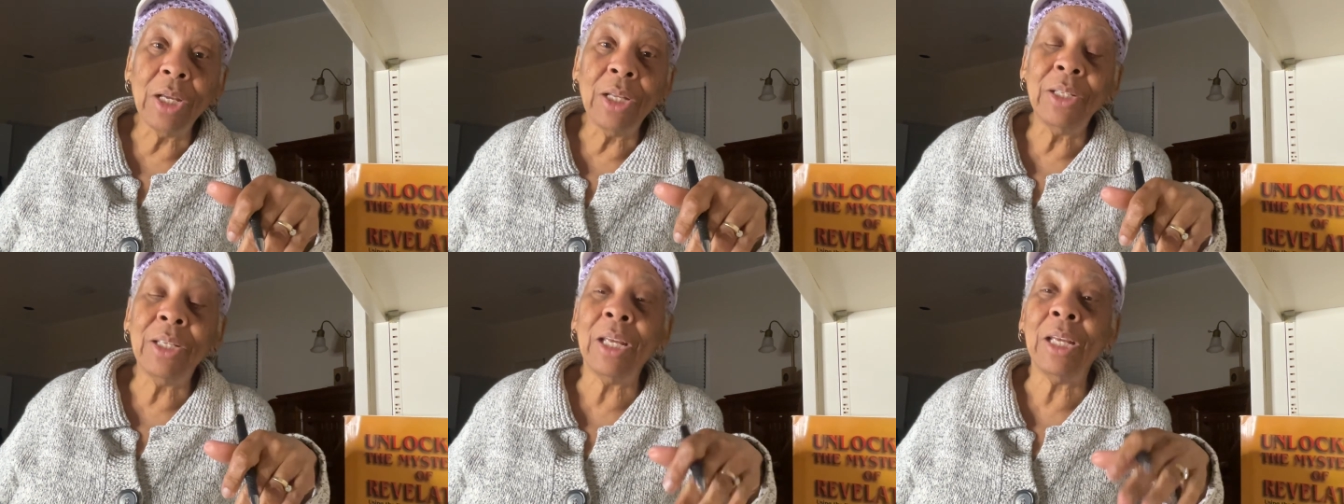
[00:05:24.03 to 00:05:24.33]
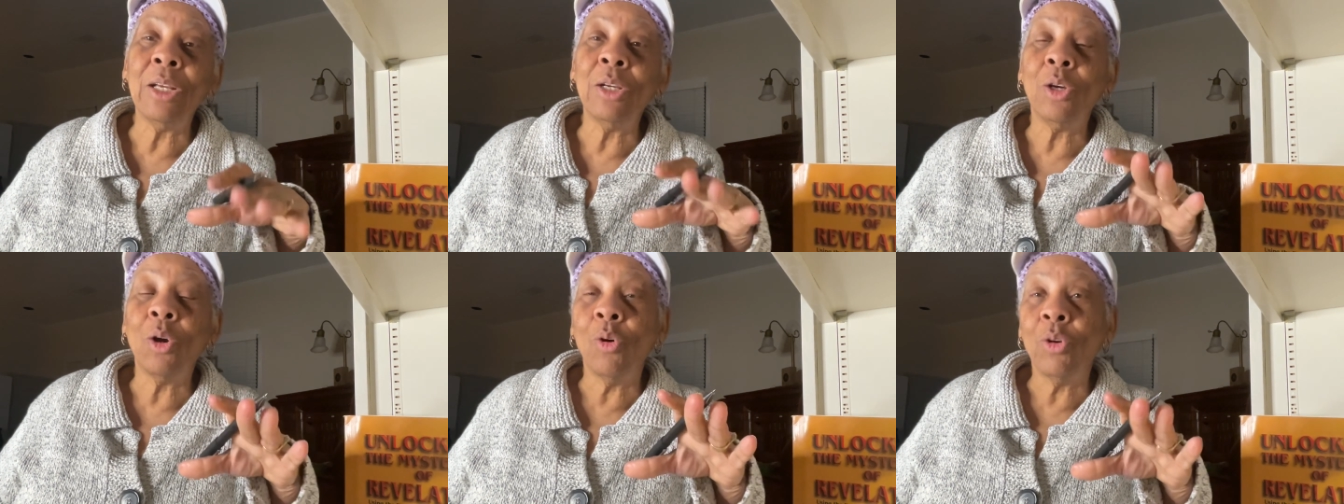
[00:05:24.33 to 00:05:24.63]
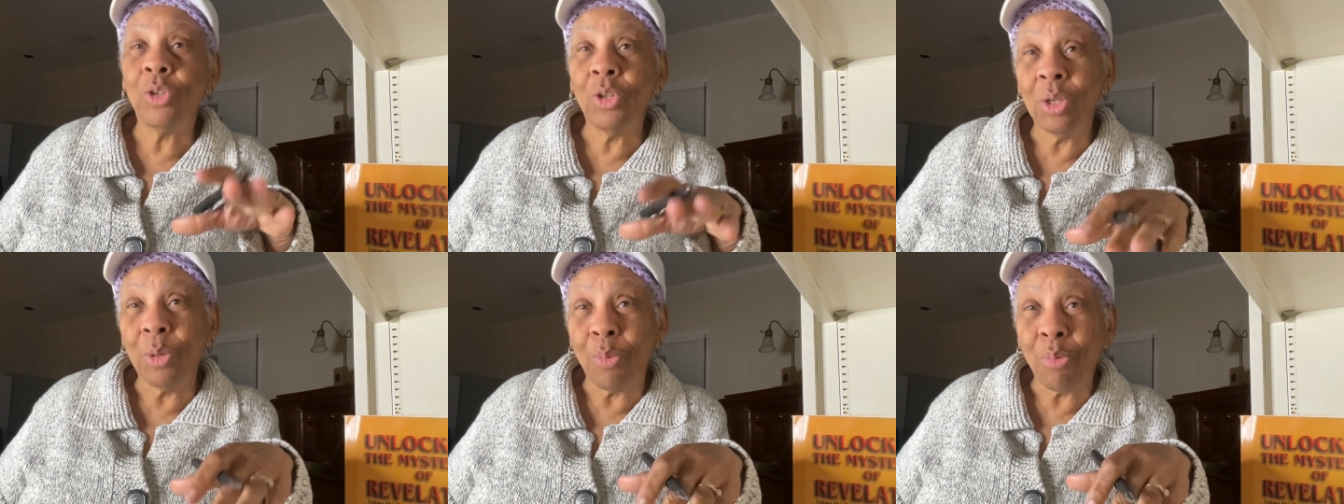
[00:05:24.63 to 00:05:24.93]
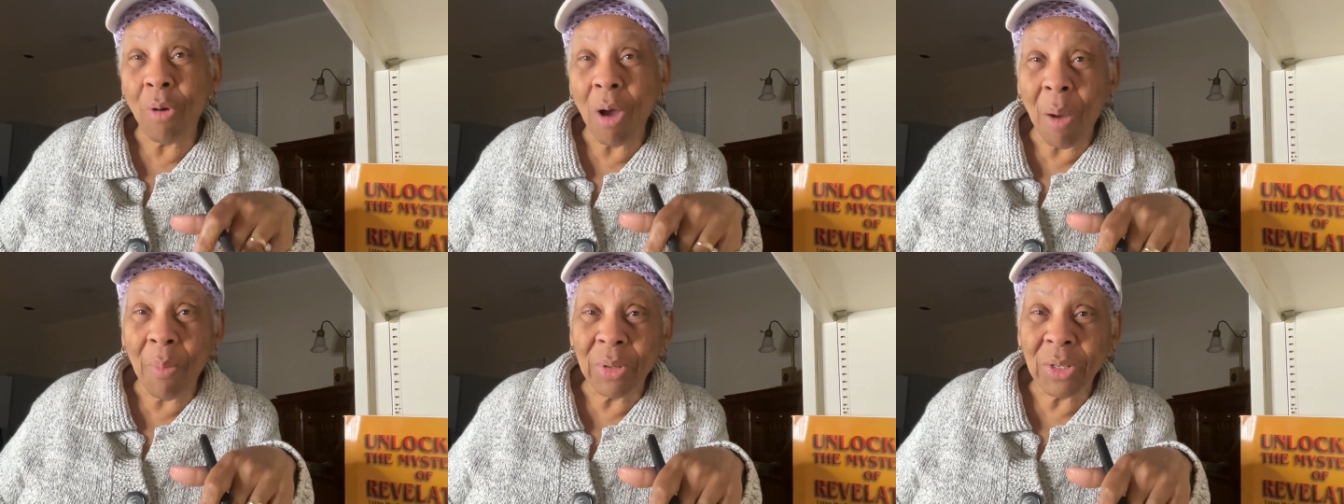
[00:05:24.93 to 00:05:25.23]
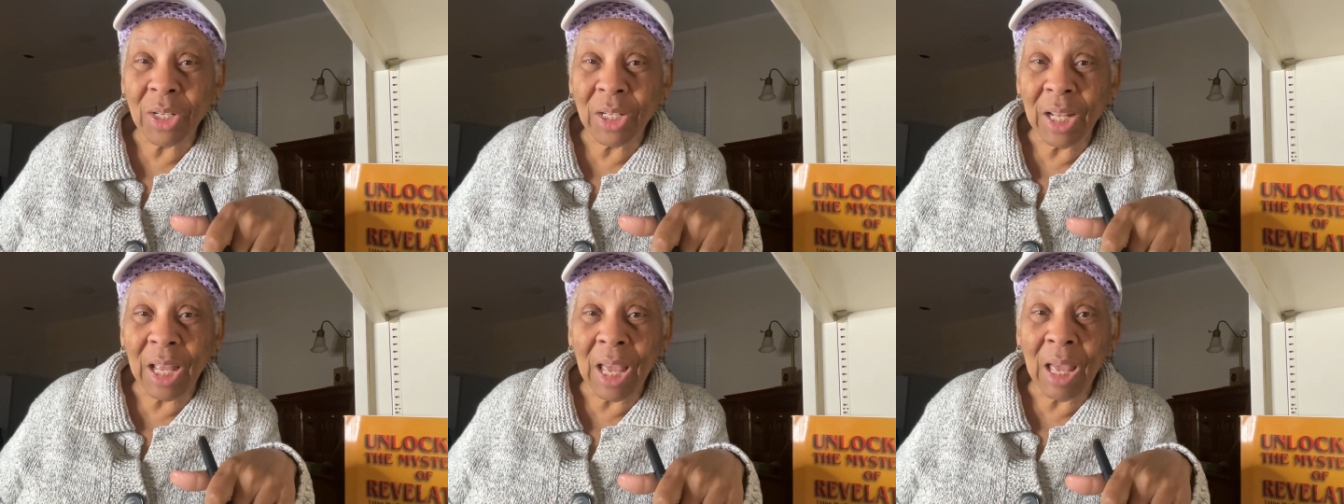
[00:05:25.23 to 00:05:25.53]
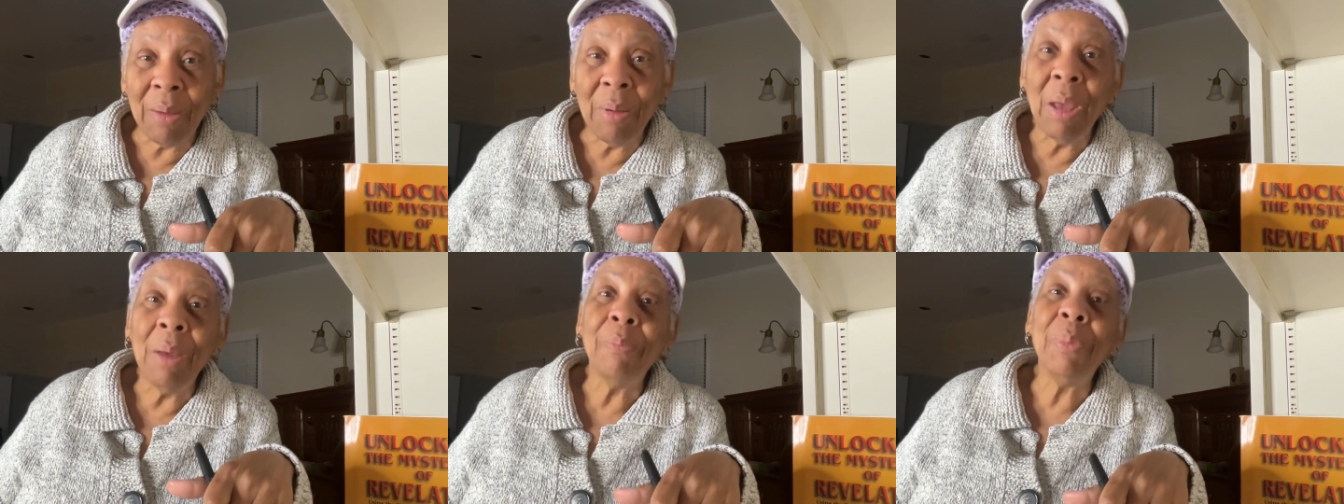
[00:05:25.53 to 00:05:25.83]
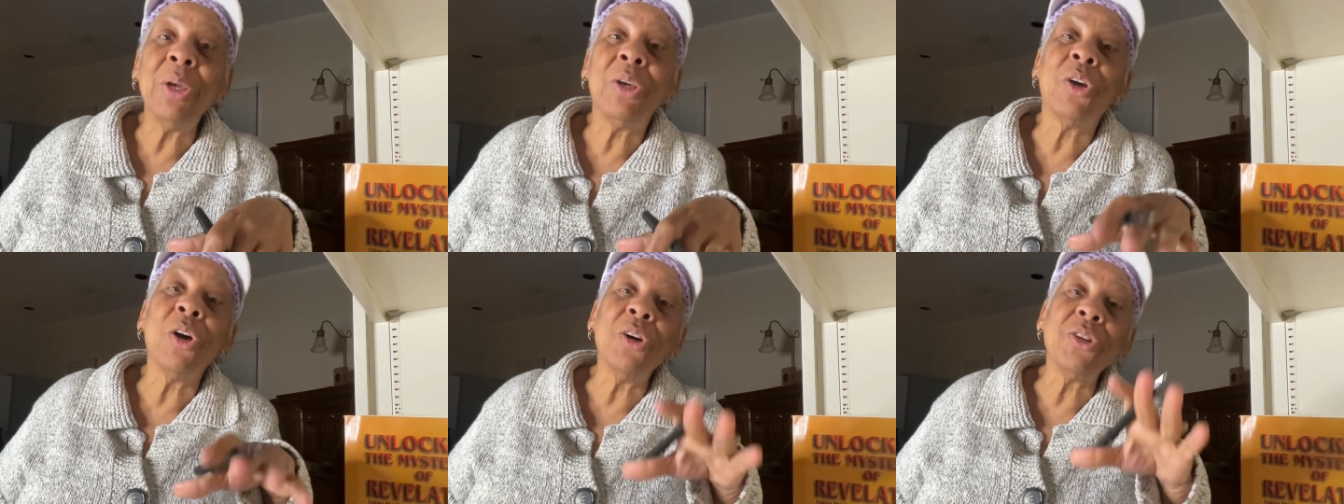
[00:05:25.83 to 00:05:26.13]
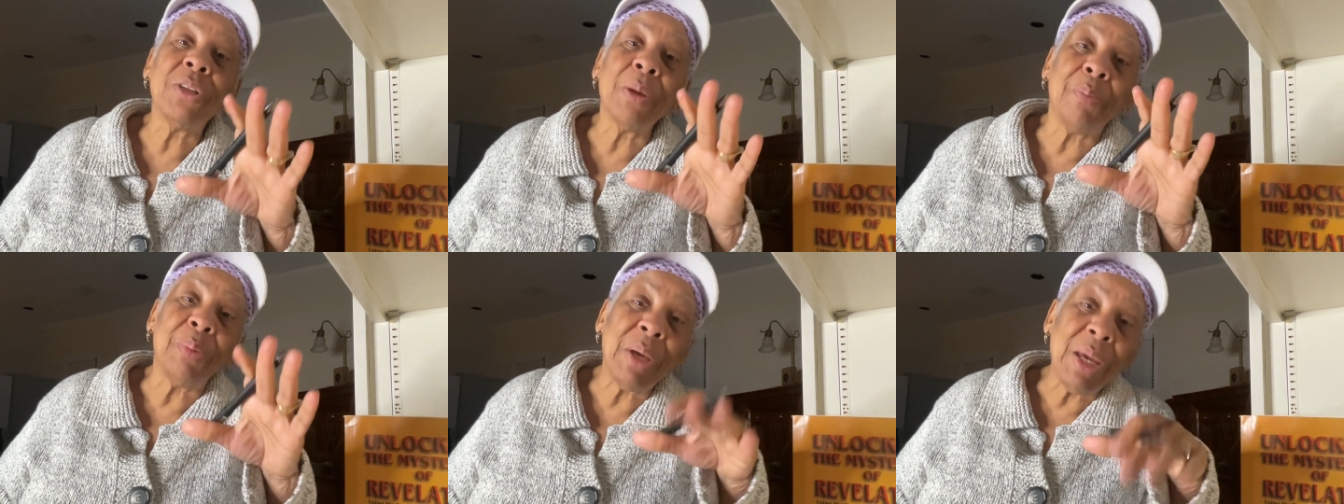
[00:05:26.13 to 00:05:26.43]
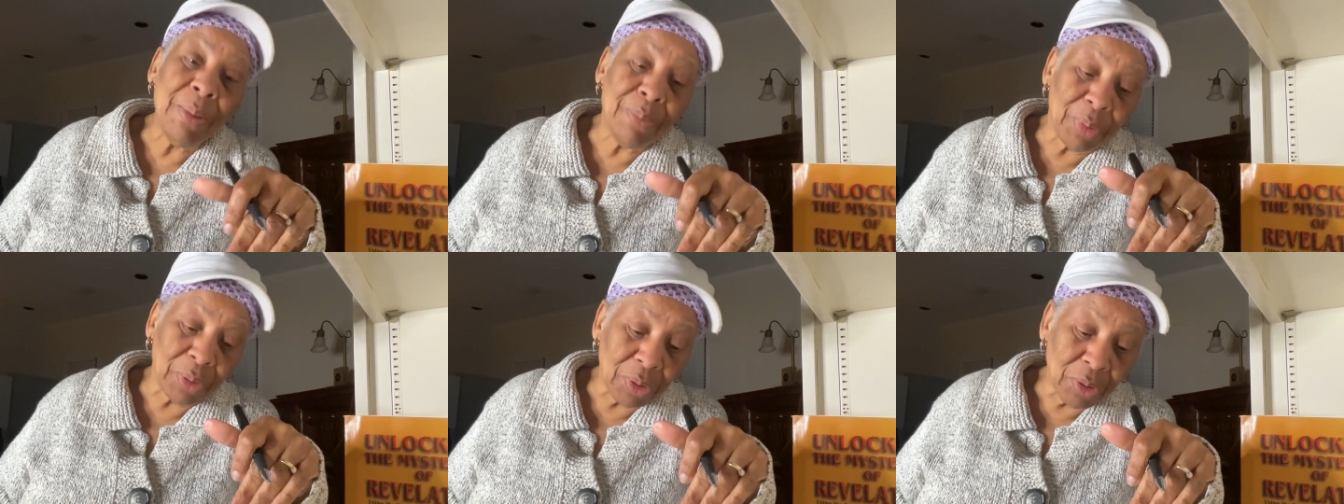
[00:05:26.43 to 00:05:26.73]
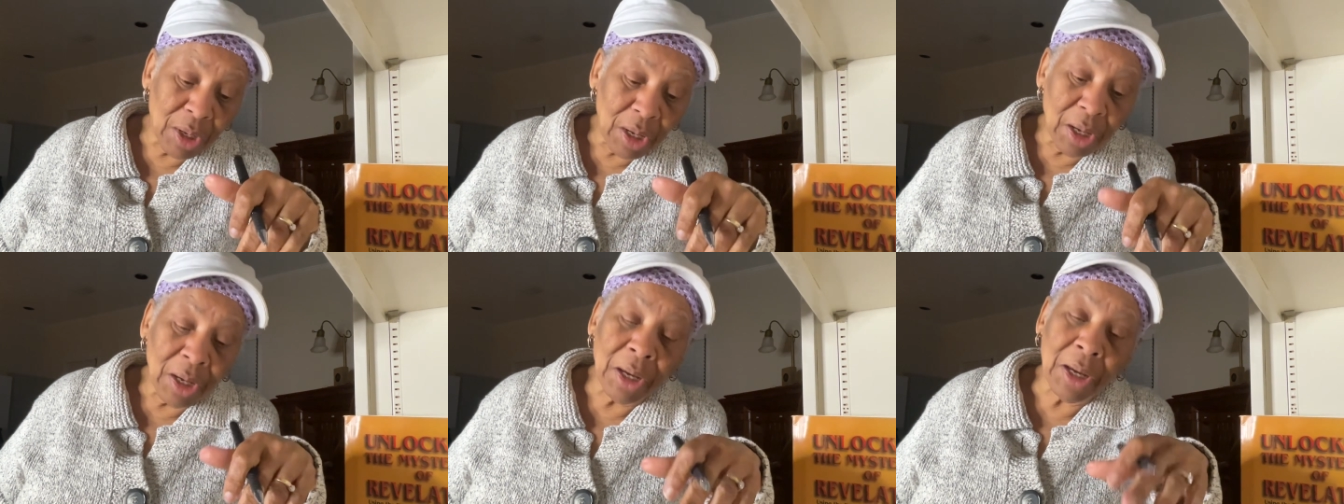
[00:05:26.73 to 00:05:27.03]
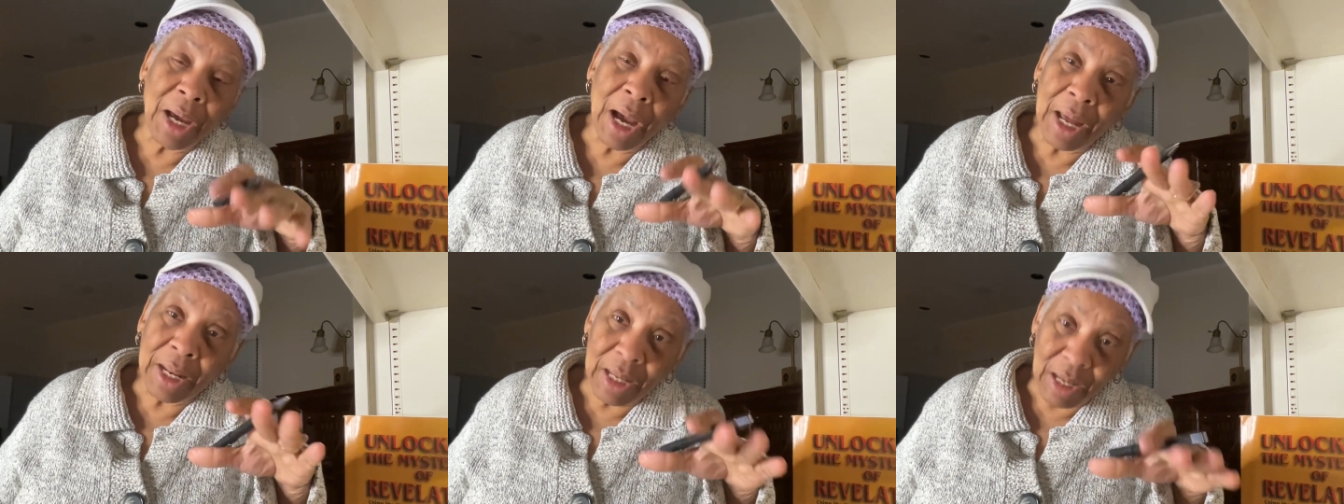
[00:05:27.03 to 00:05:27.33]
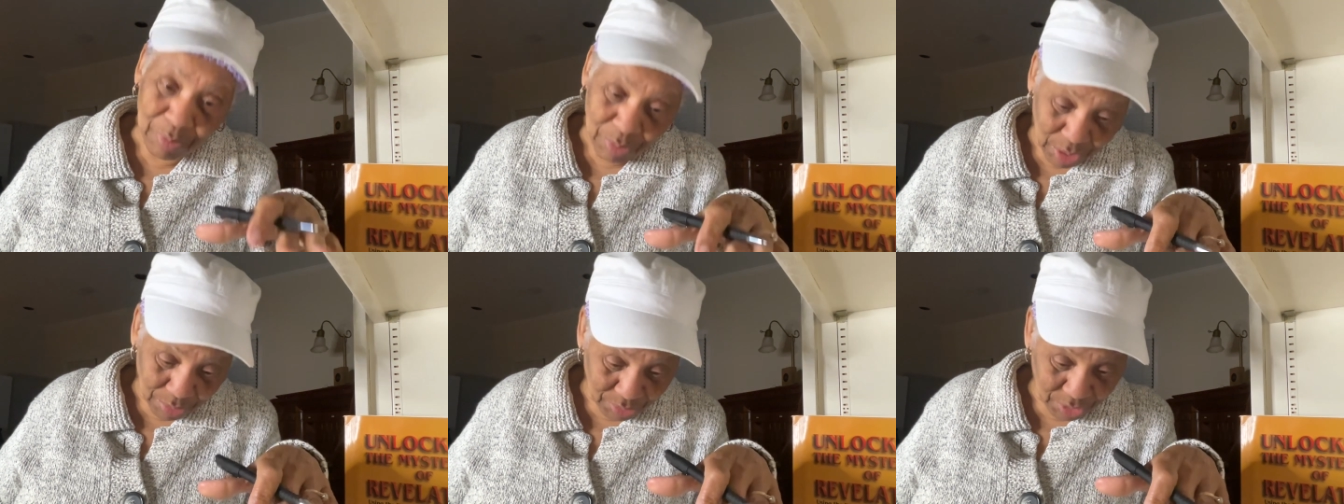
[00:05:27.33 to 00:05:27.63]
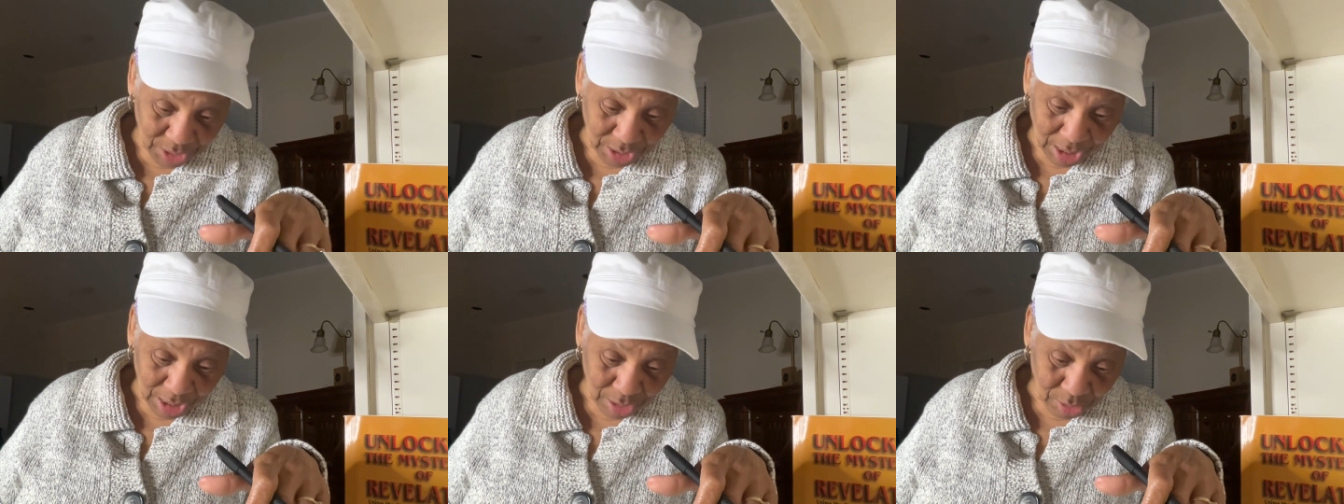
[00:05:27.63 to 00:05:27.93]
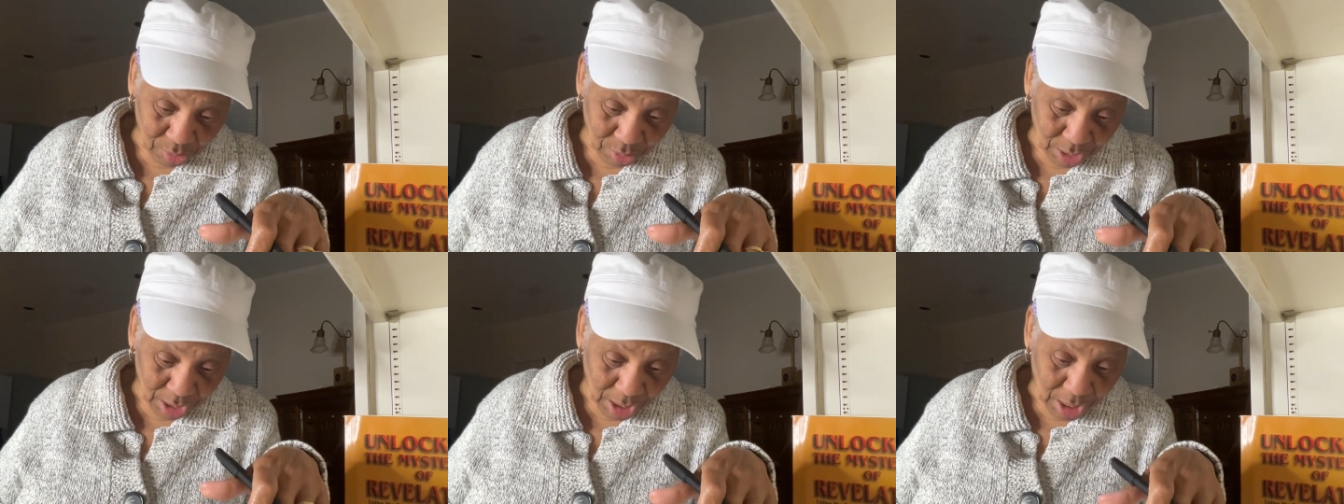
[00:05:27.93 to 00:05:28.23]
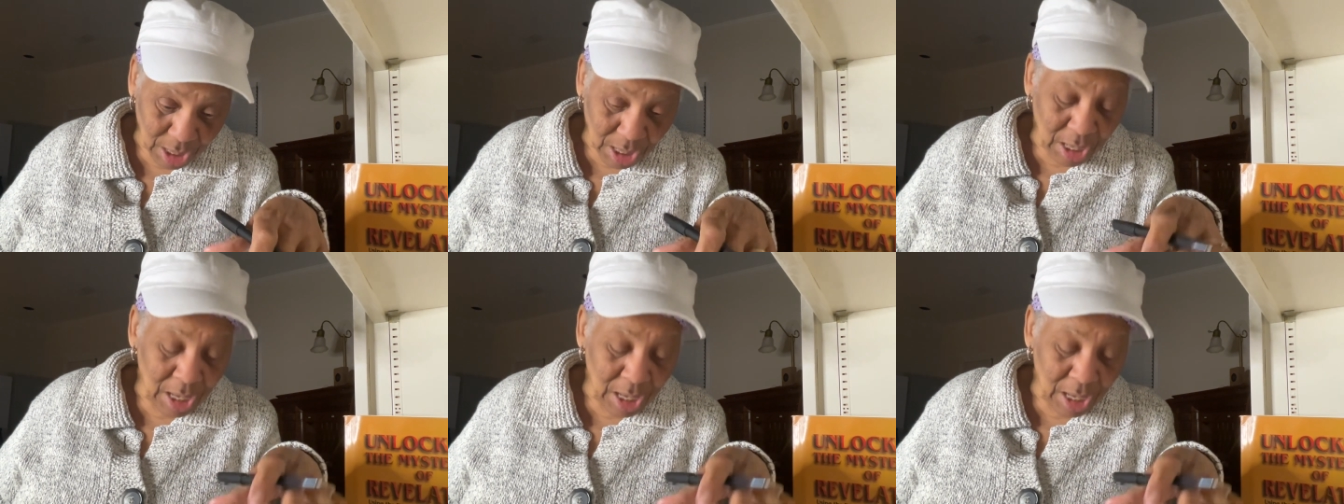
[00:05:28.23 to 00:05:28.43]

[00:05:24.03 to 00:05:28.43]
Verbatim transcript: didn't go into the promised land because the people got him upset. Okay.